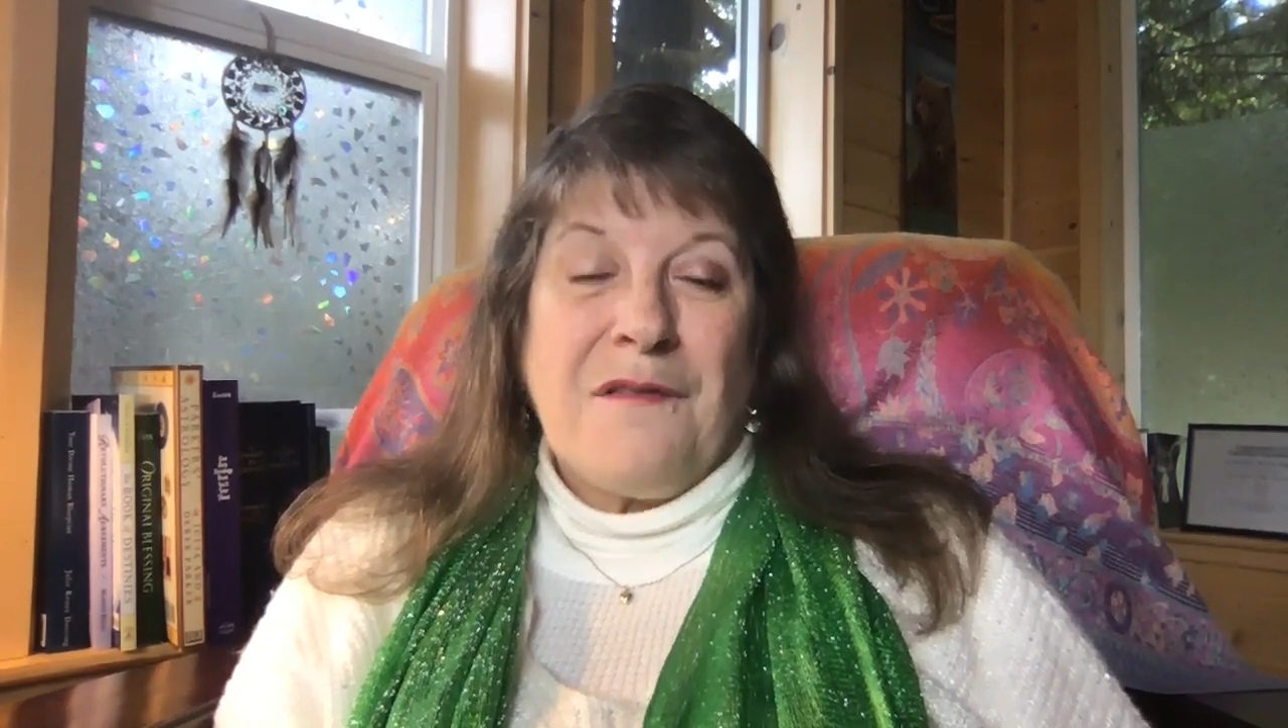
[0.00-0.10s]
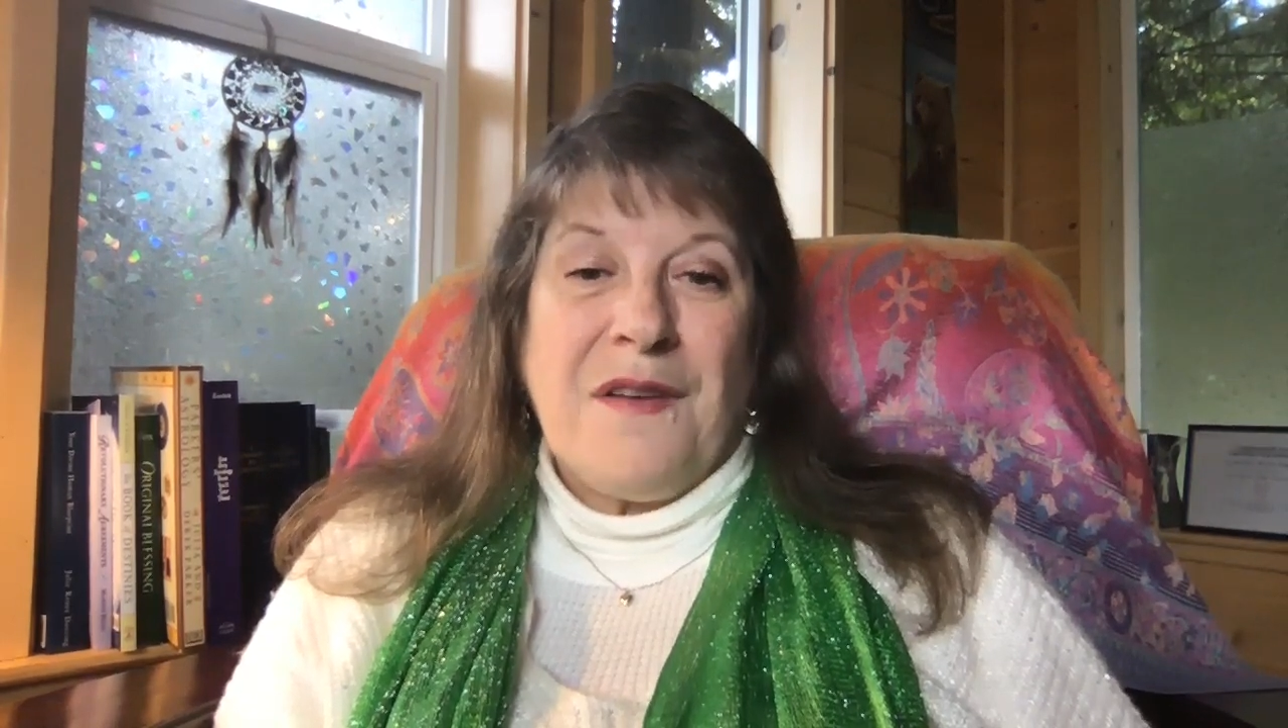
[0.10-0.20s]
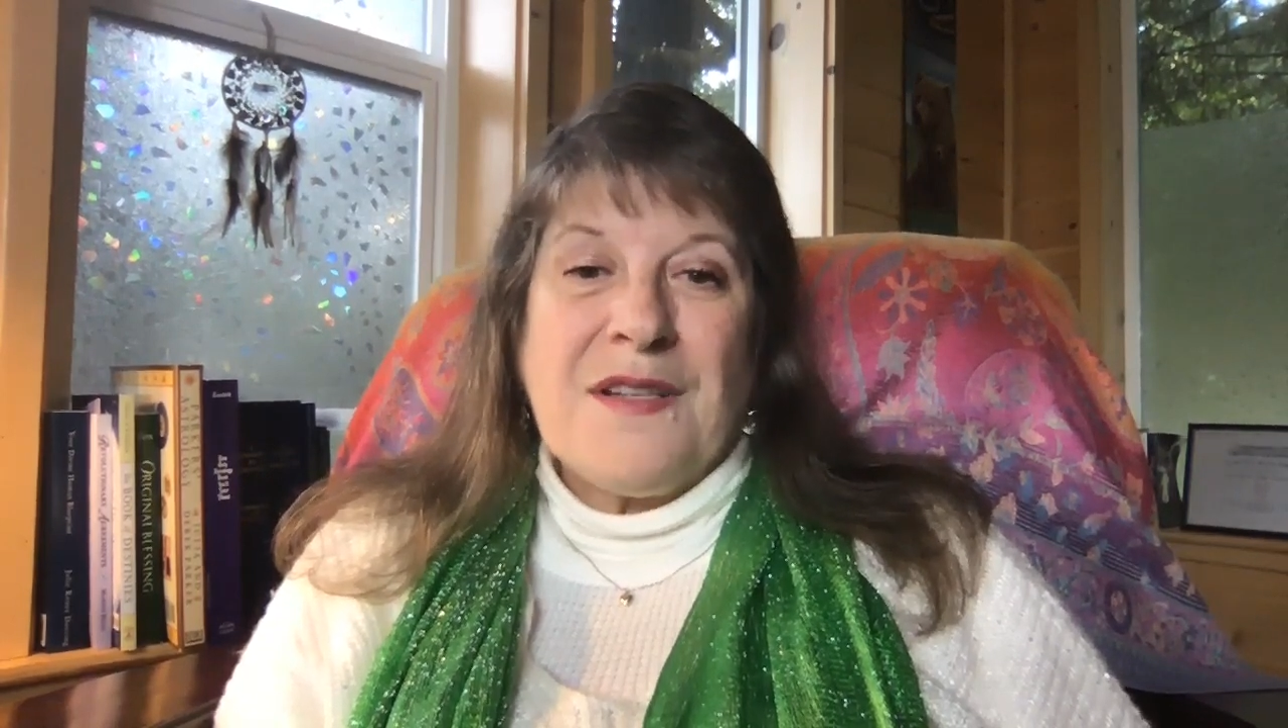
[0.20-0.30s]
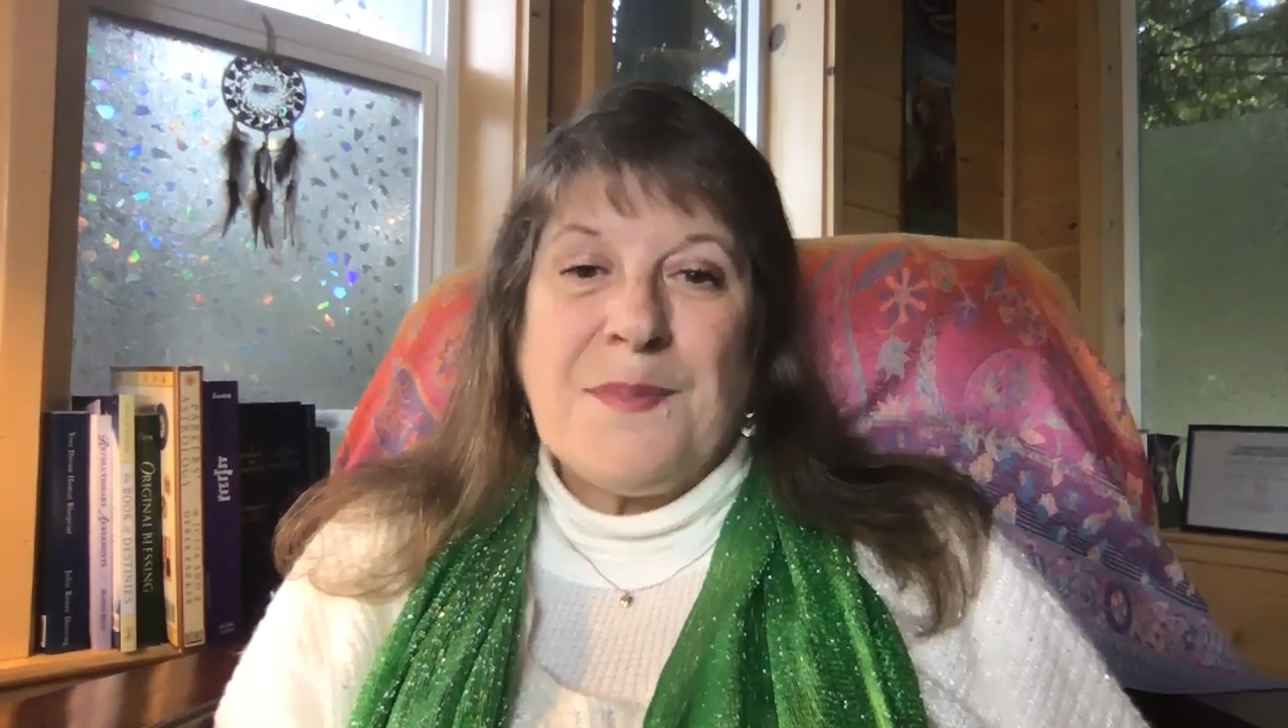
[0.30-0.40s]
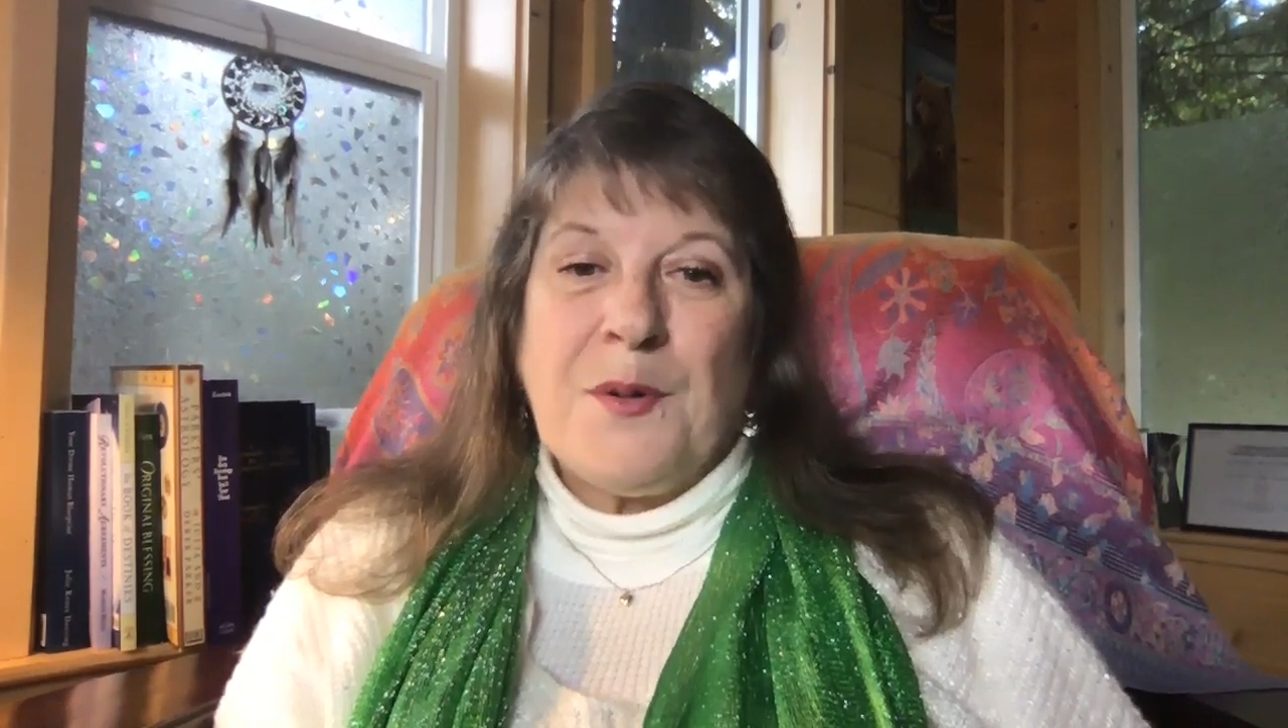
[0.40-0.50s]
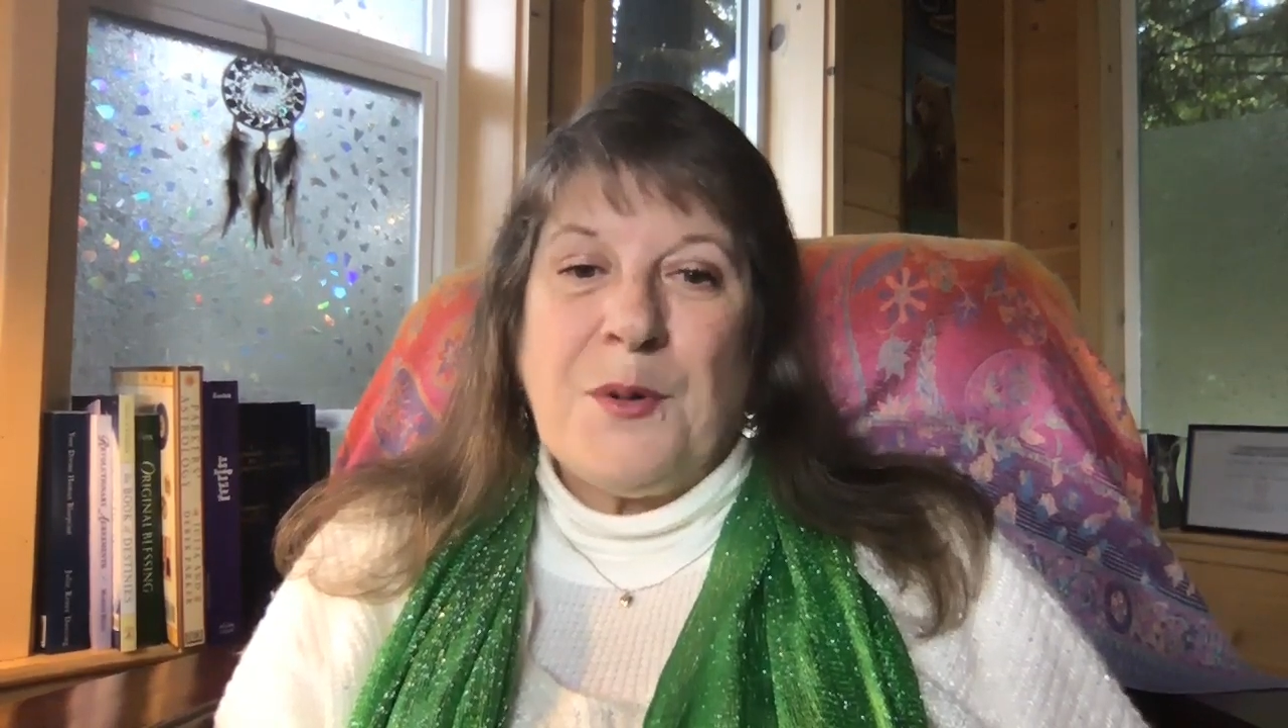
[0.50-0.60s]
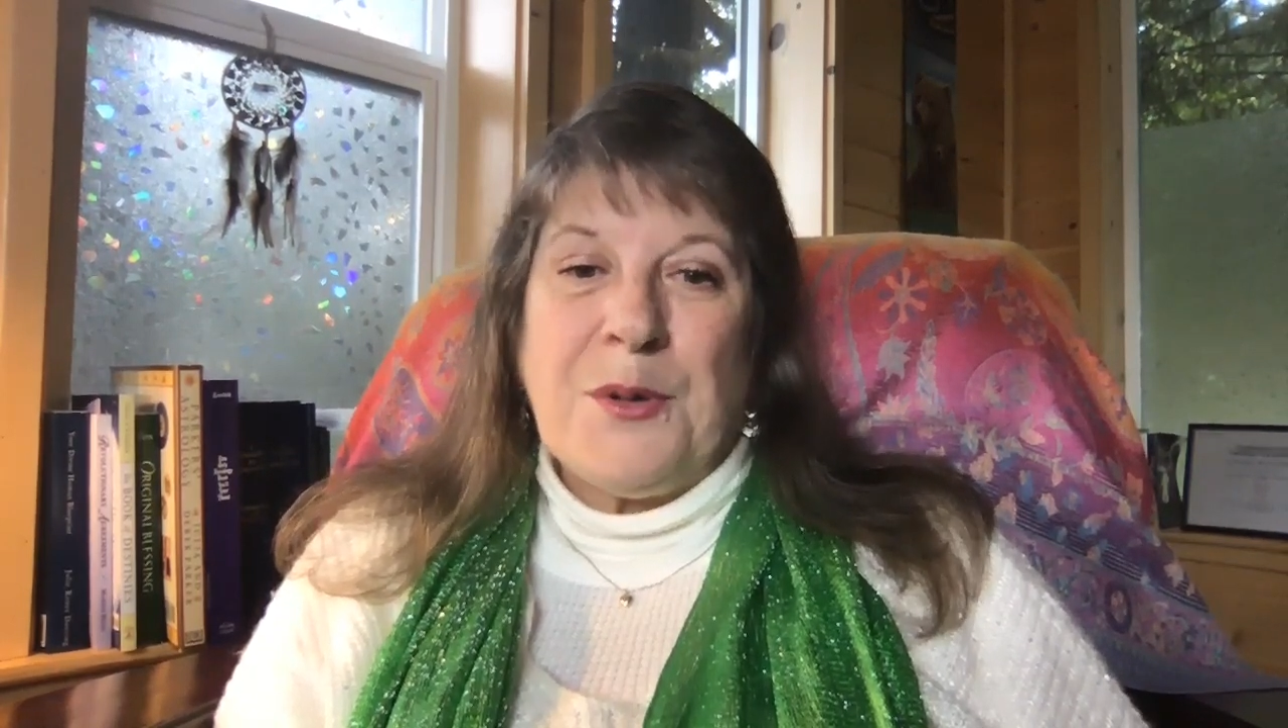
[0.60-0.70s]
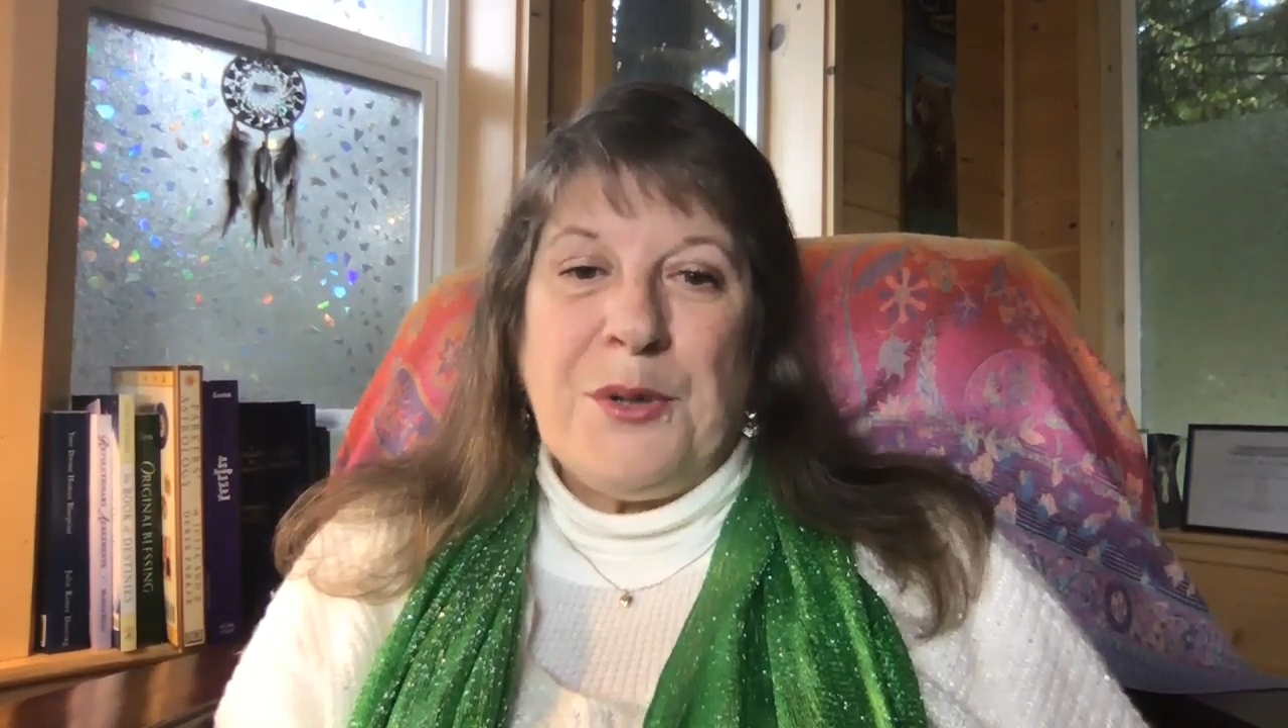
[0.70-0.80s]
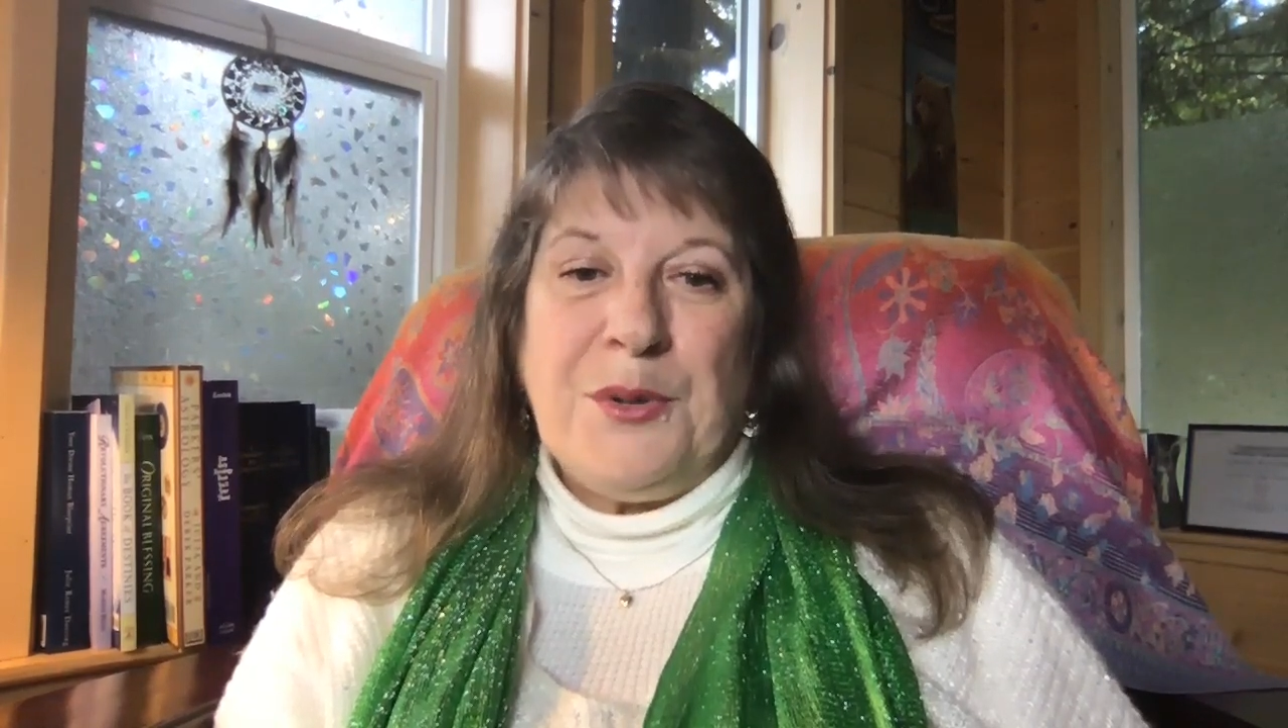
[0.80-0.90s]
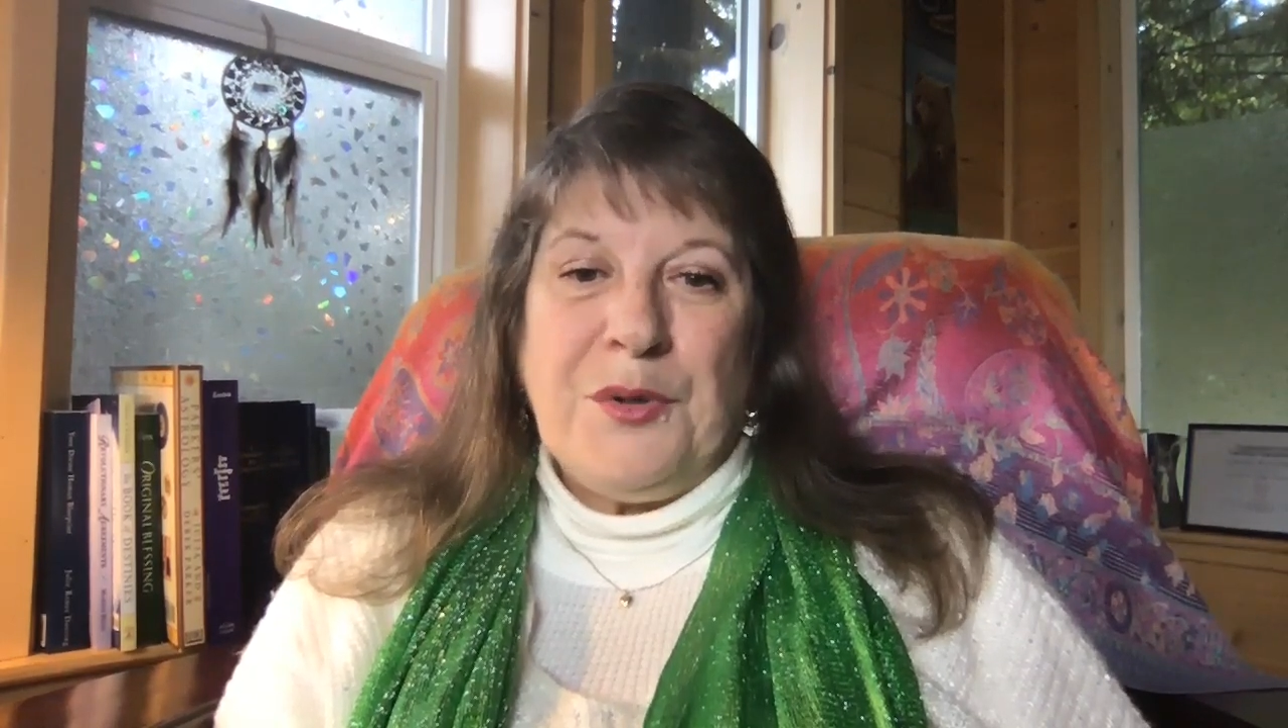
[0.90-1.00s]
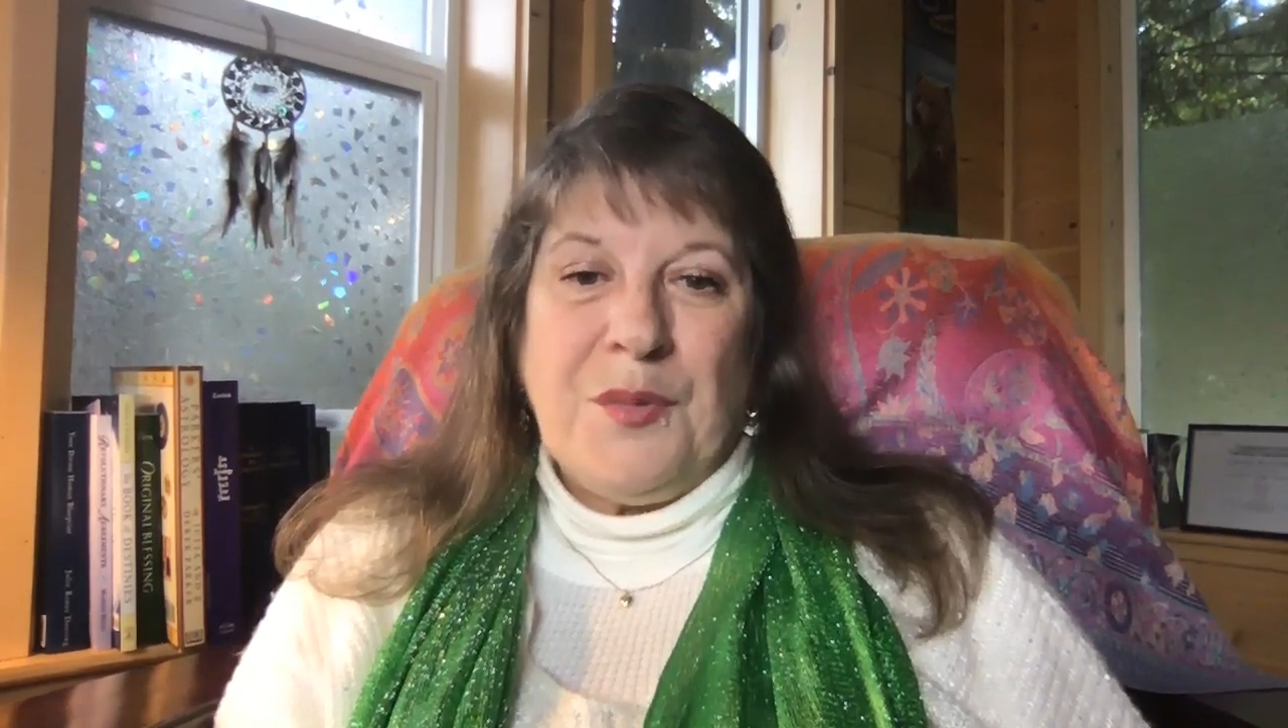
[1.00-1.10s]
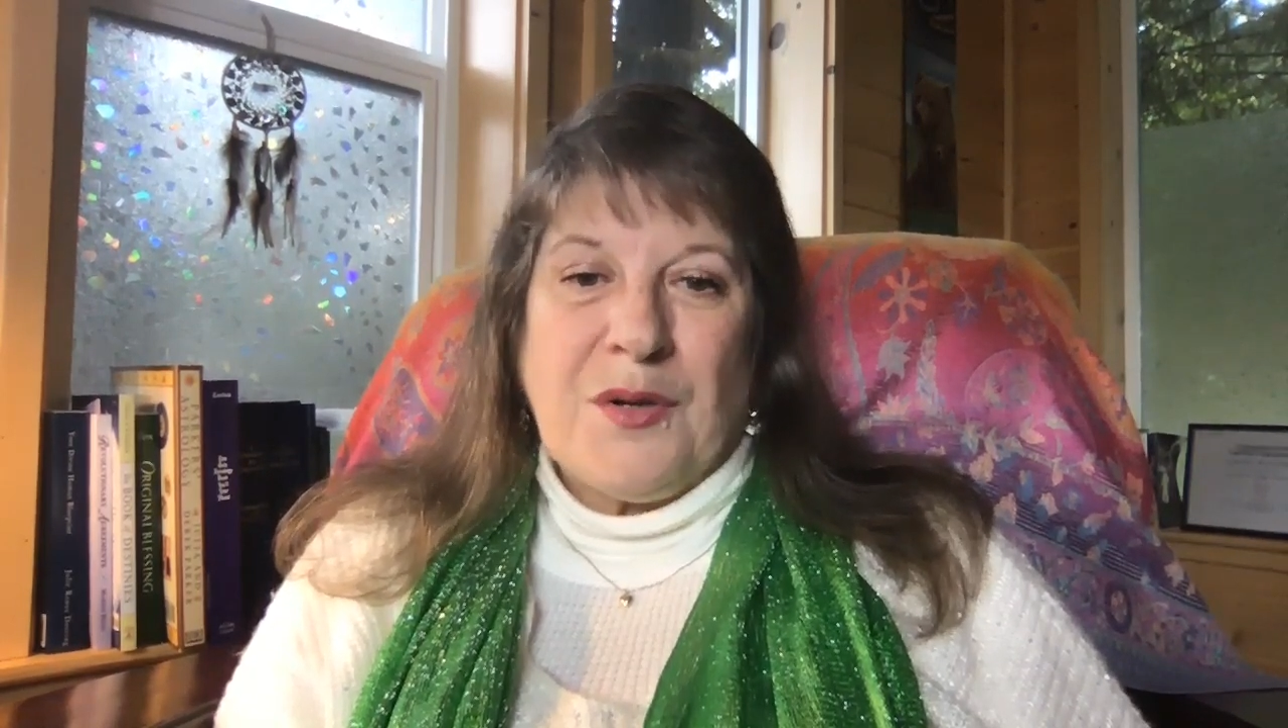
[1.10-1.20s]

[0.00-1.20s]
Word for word: Facebook or YouTube